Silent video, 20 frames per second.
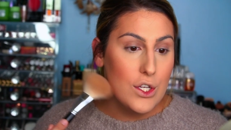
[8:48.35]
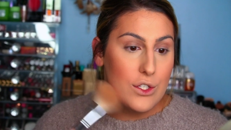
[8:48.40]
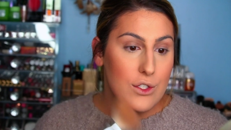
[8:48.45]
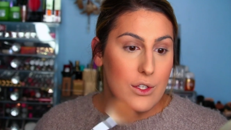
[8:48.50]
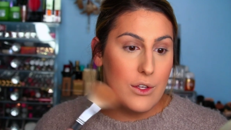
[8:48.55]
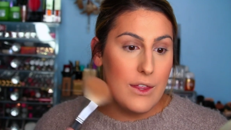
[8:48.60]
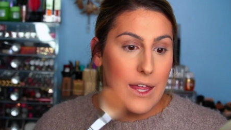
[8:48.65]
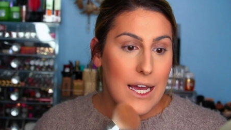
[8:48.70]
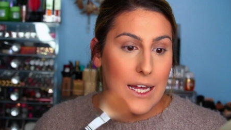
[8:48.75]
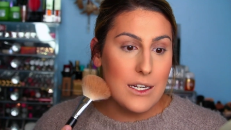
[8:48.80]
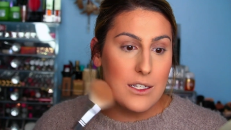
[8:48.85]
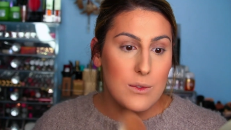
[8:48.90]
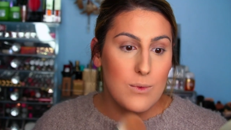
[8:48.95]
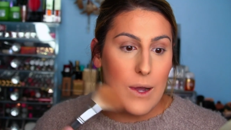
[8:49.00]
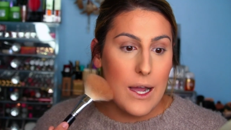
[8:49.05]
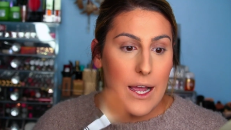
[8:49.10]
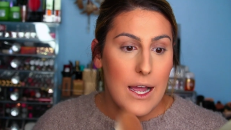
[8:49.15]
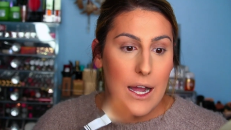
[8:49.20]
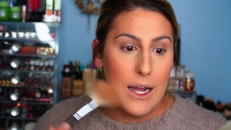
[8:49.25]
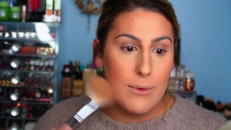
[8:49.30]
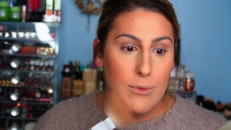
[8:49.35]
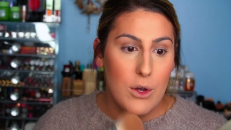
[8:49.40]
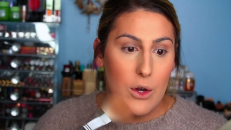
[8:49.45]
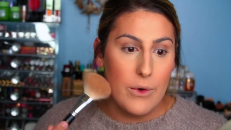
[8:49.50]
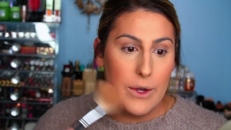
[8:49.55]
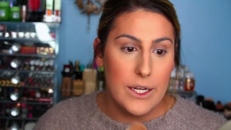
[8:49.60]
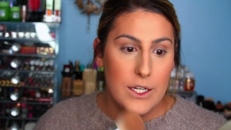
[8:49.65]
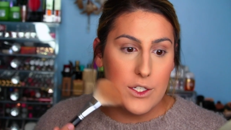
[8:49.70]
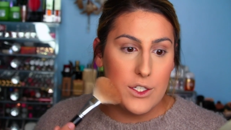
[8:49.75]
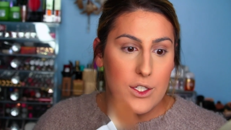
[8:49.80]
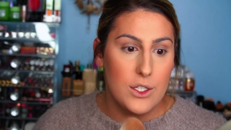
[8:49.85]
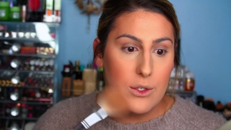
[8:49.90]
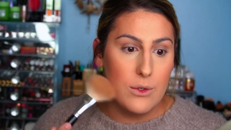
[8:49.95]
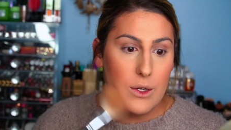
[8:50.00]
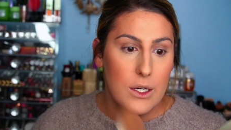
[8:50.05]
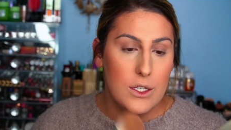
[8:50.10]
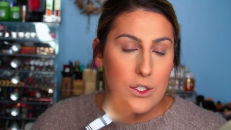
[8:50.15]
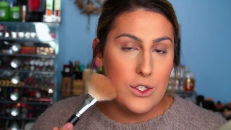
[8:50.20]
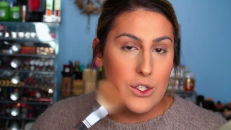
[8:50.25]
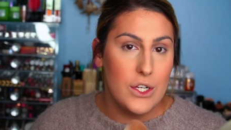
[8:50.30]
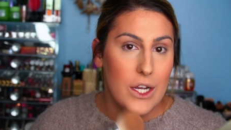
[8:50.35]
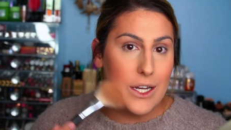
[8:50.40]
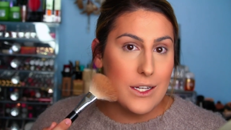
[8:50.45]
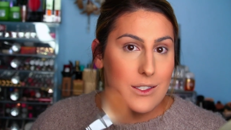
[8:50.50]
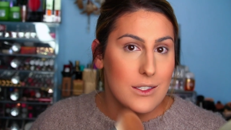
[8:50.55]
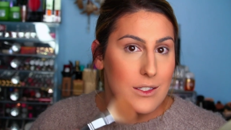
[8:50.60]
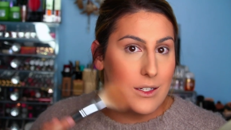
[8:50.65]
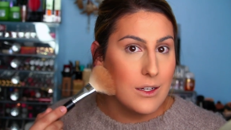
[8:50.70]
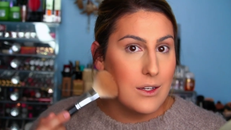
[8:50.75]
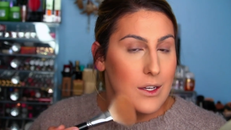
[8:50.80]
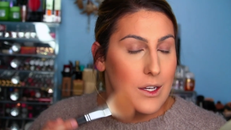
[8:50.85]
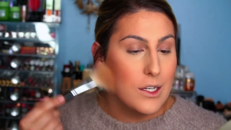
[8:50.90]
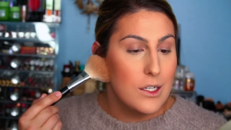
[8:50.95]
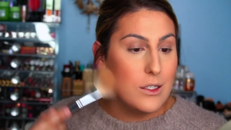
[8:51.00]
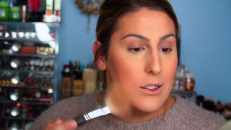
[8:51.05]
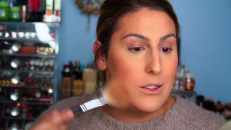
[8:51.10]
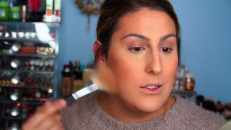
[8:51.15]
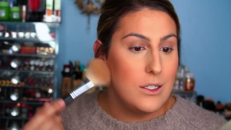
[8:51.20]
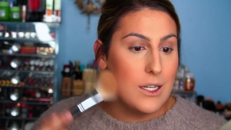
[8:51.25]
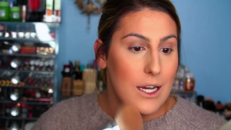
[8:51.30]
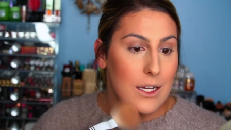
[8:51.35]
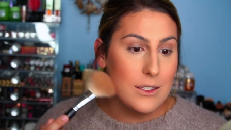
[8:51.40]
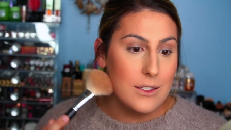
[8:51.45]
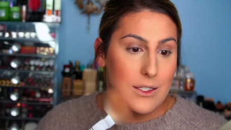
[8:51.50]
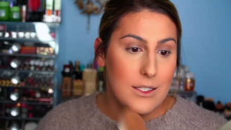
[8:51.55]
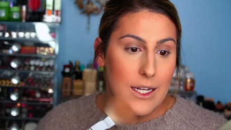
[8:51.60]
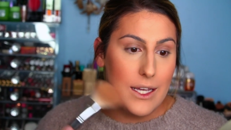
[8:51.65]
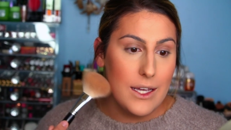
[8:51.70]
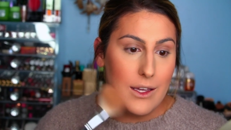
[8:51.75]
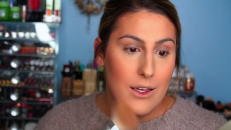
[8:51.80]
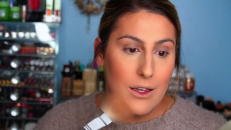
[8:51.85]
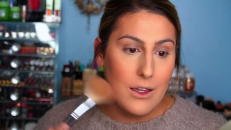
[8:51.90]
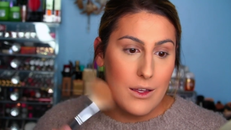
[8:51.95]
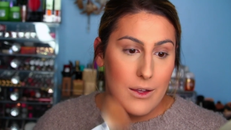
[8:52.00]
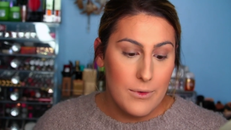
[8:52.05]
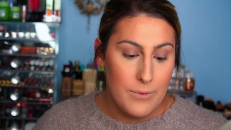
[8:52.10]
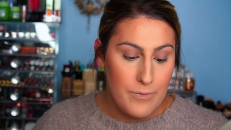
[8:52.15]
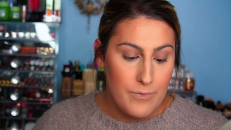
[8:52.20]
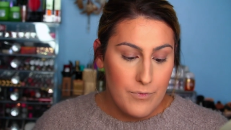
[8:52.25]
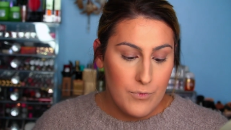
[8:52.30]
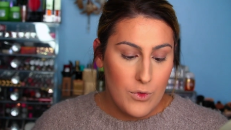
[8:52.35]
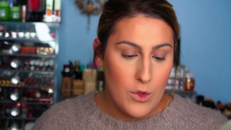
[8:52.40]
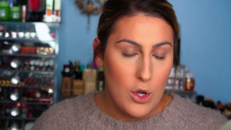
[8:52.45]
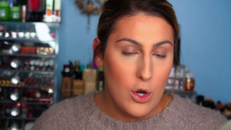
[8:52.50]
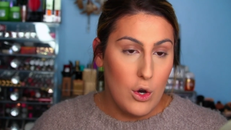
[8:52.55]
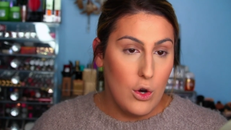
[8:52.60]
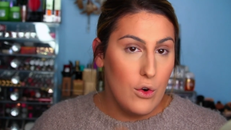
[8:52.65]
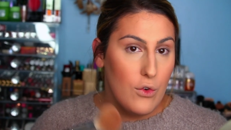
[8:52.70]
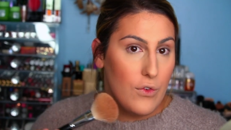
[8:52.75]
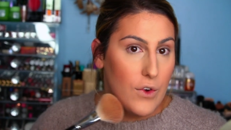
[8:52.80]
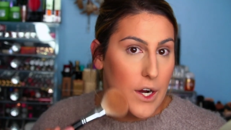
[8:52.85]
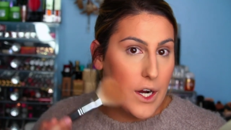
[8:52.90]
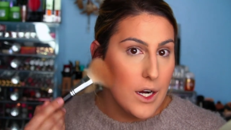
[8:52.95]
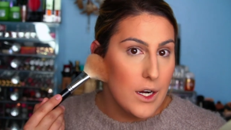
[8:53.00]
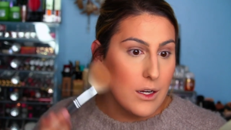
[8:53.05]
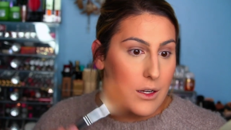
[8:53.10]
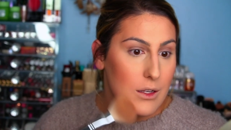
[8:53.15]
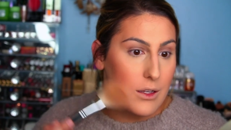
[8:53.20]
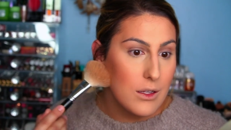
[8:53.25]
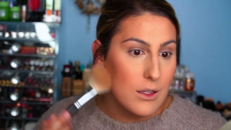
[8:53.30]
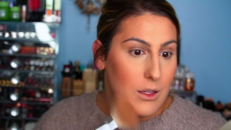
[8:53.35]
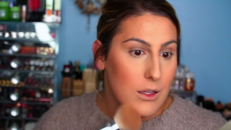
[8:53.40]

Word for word: so that is why I'm going to just dust it over.